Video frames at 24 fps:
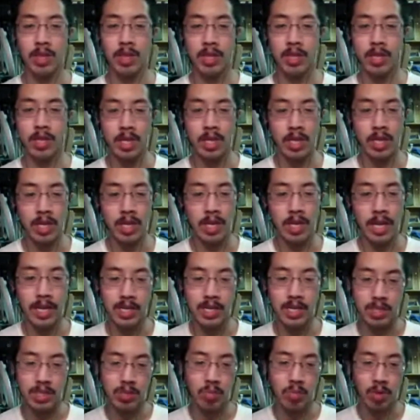the
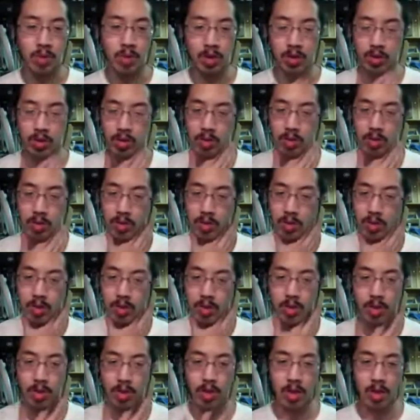latest one.
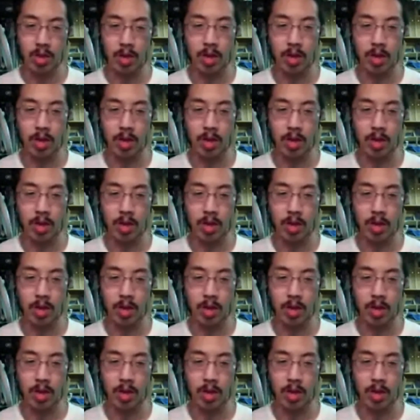Let's um,